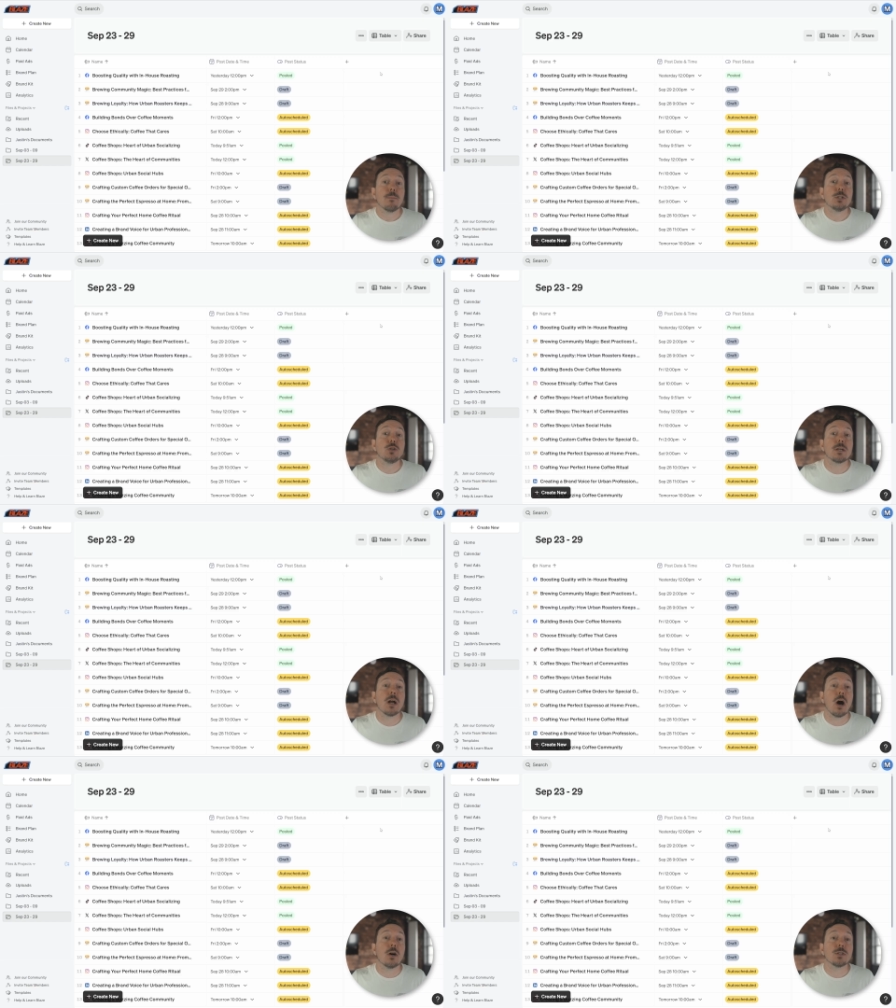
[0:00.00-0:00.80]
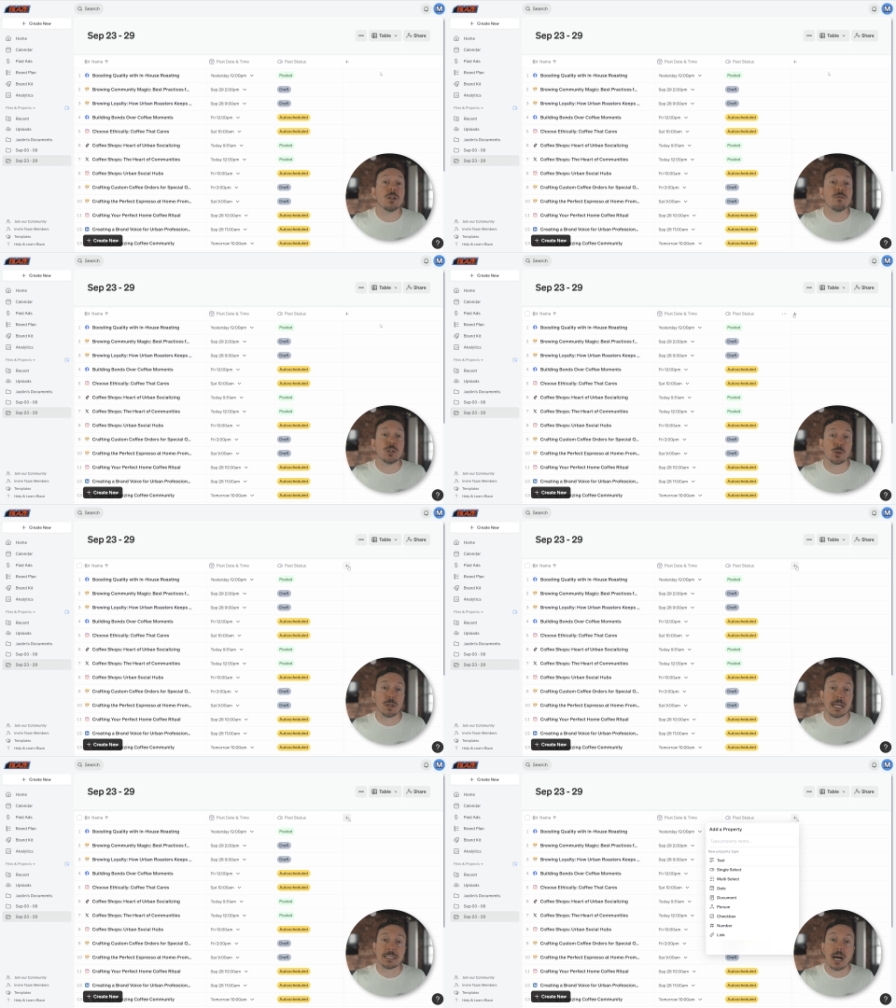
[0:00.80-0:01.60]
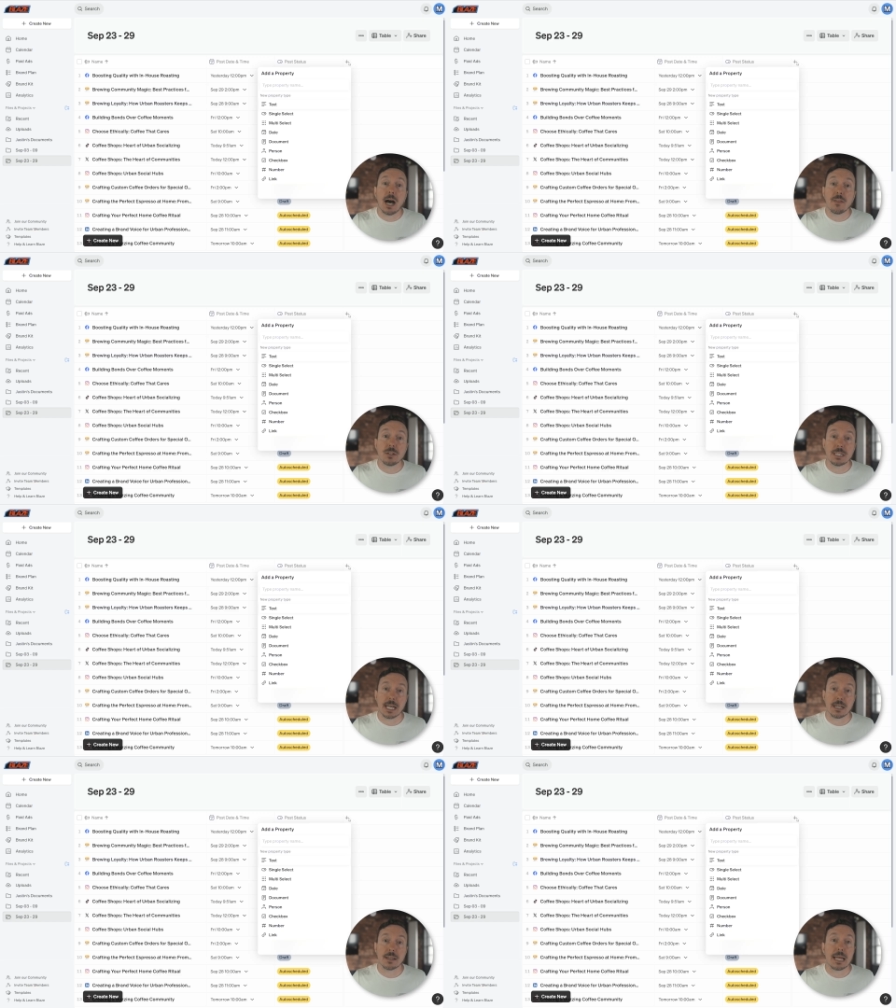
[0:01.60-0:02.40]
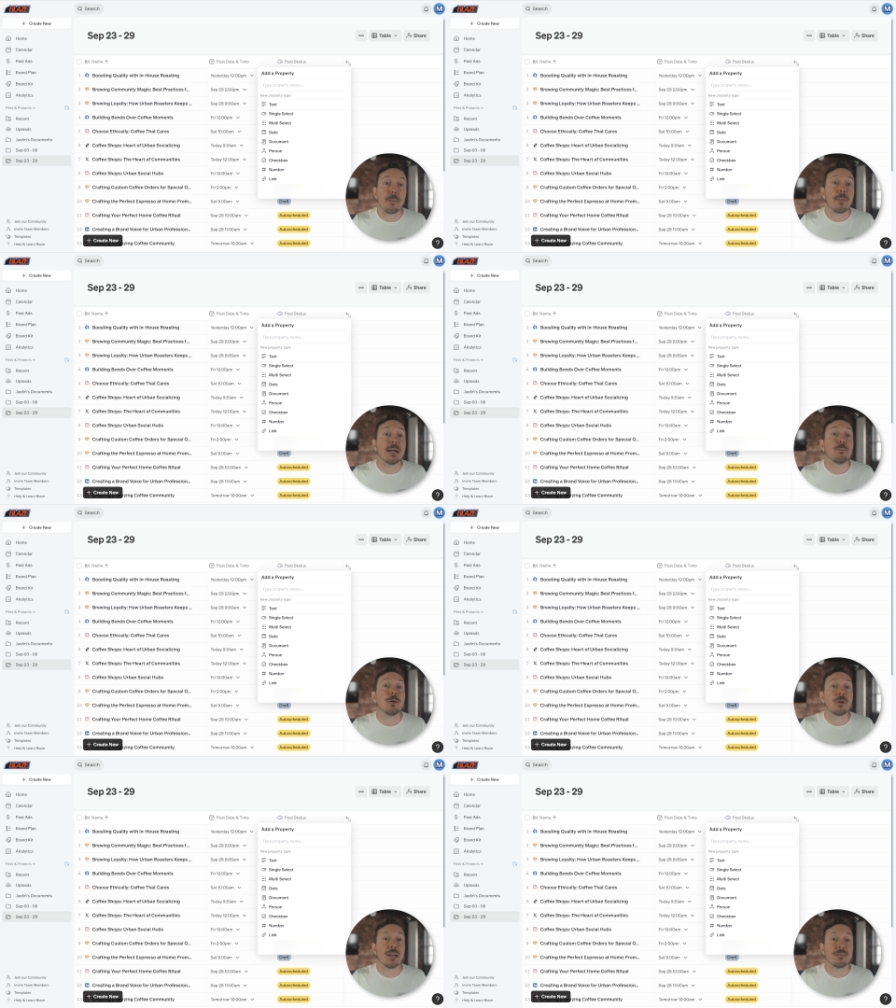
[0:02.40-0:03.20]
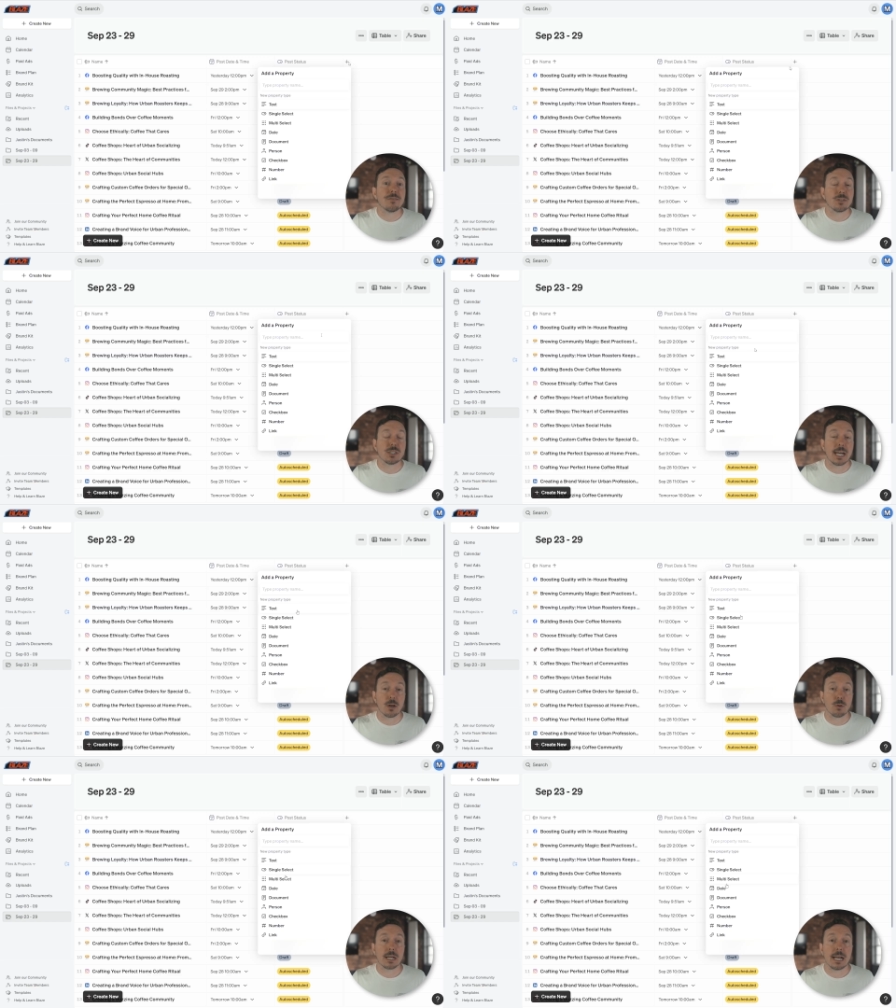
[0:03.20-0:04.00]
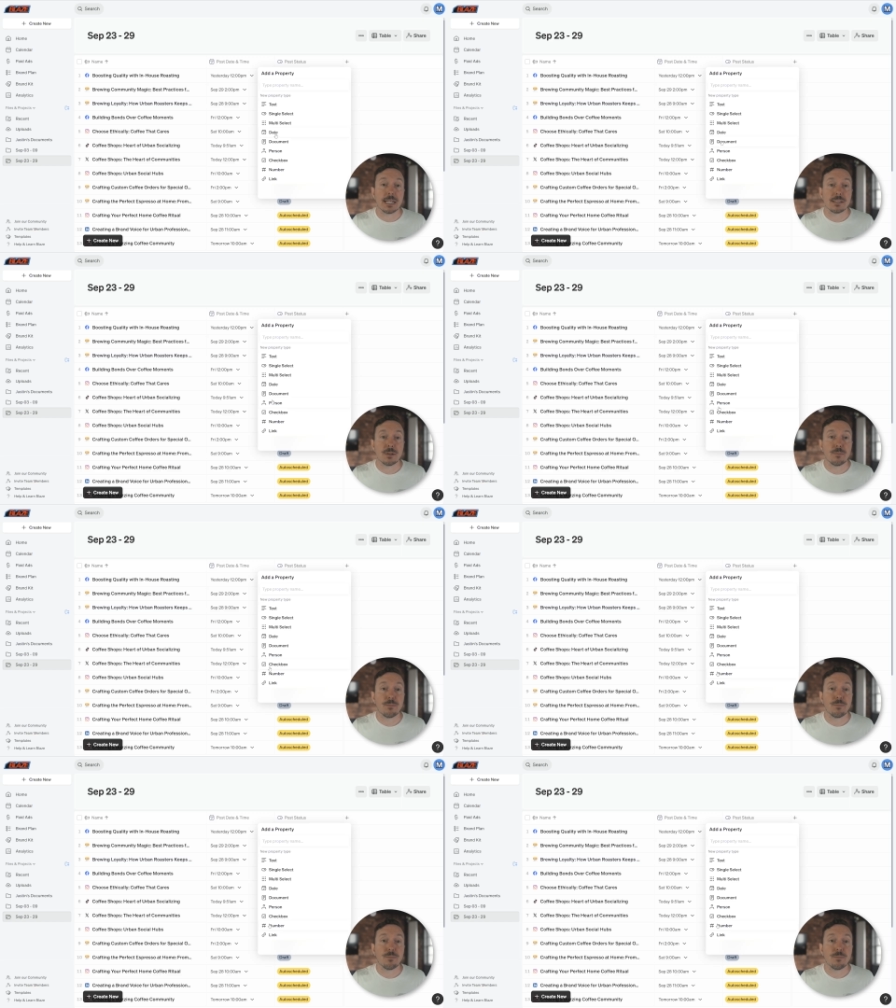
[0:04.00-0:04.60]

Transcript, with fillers: but you can also visualize other data that might be relevant for staying organized.